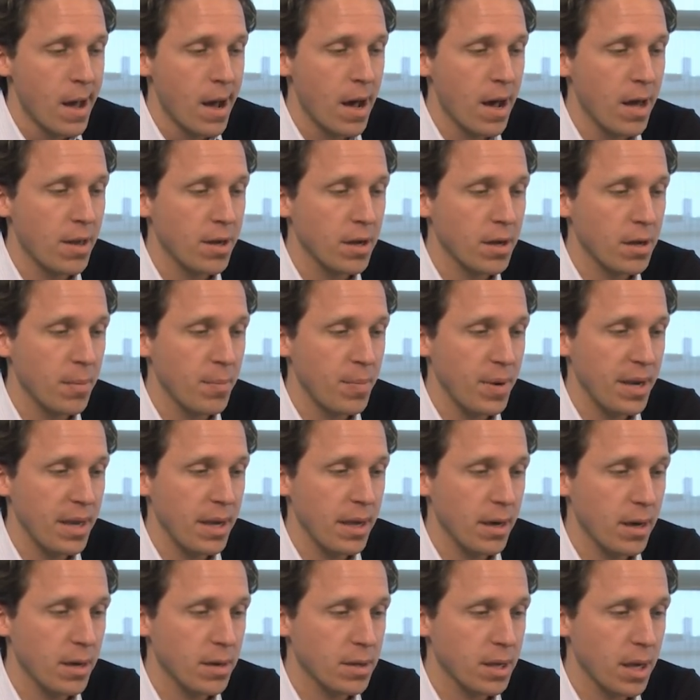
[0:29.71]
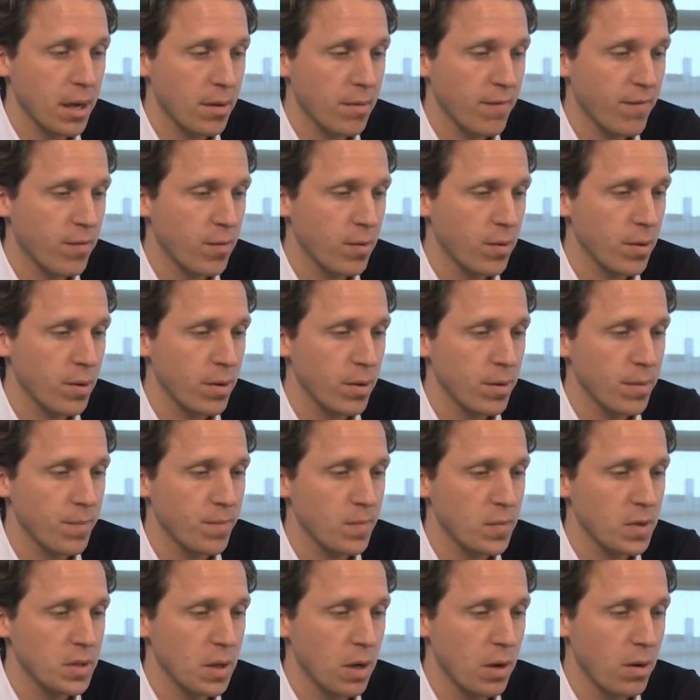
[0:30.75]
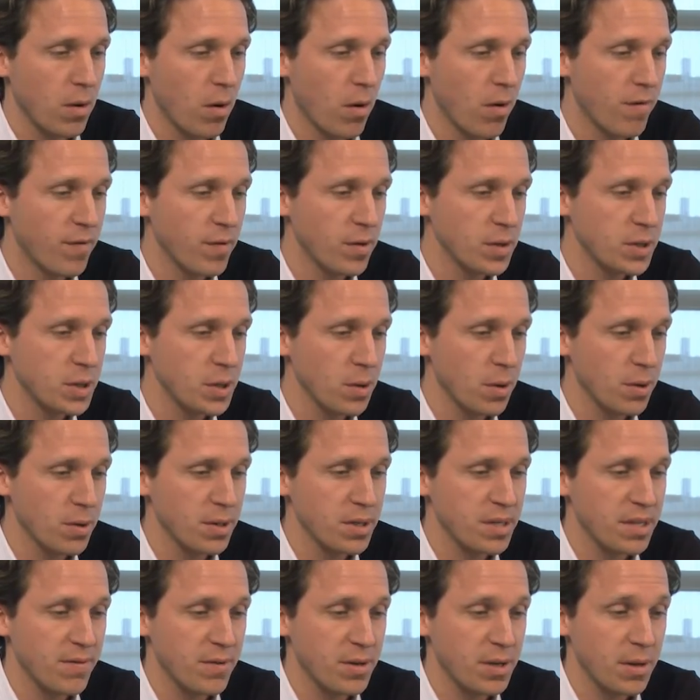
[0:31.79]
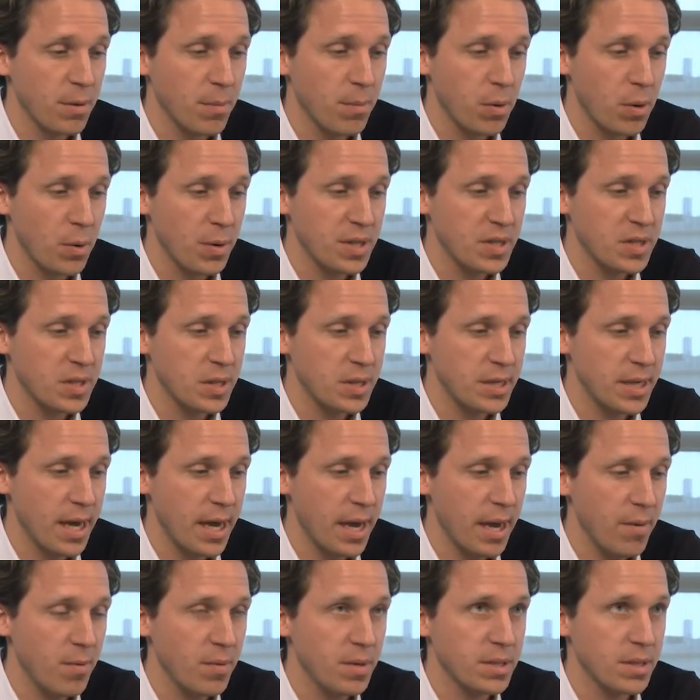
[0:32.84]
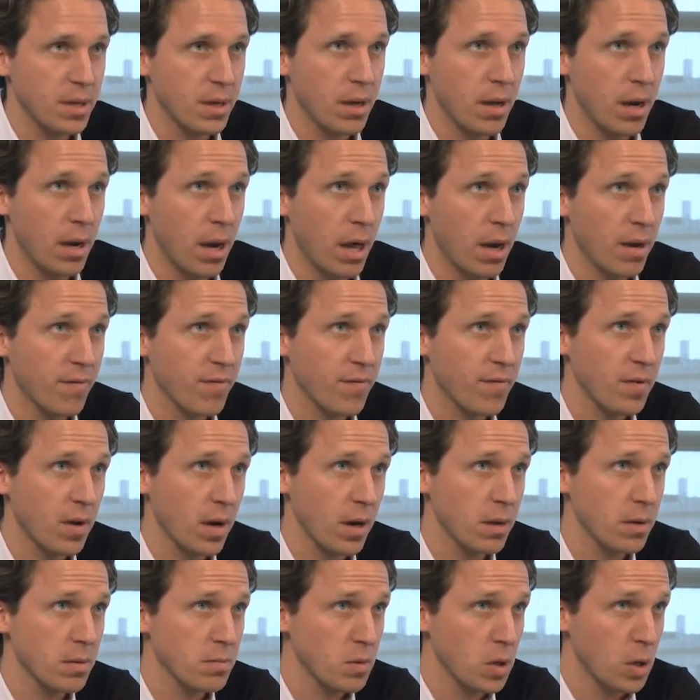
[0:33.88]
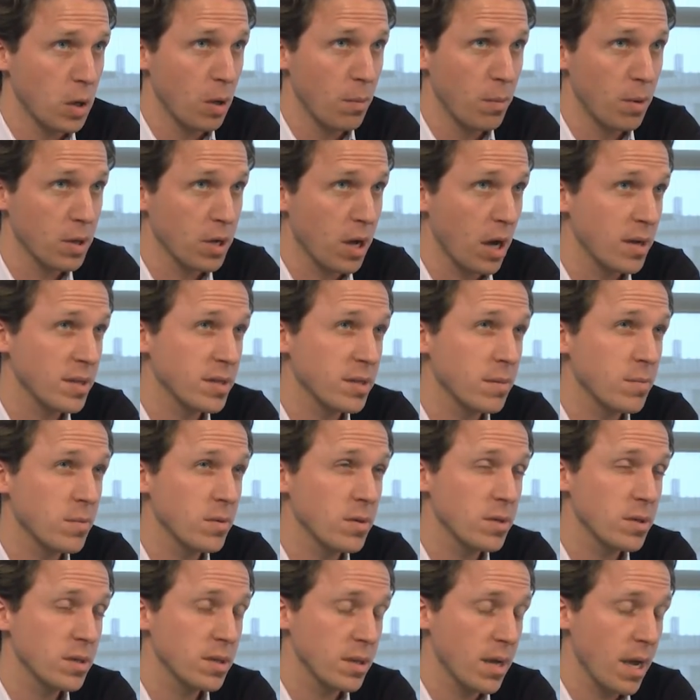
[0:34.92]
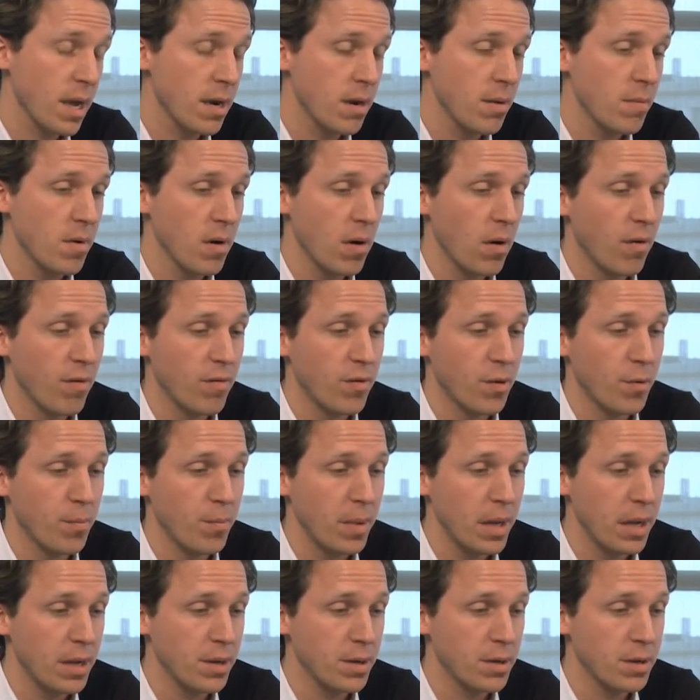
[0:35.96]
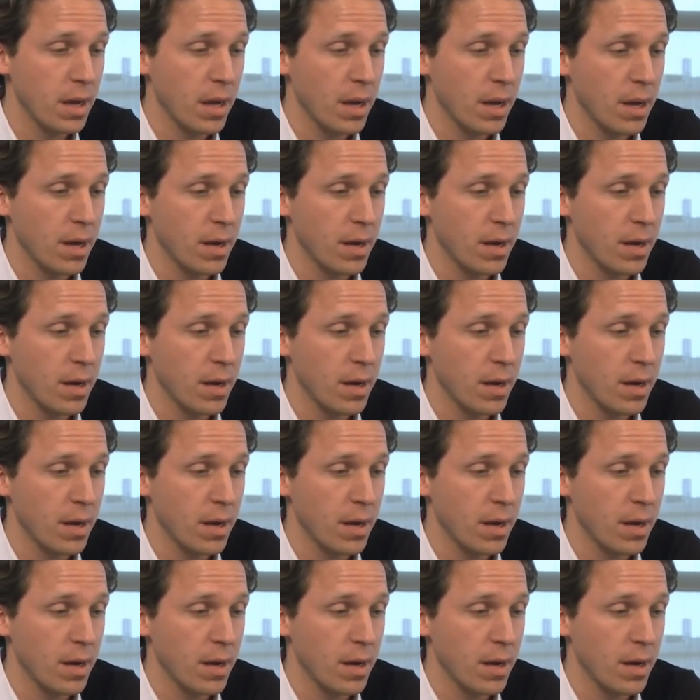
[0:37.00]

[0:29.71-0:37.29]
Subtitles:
The company accounts for over 270 employees today, with a lot of global customers and over 1 million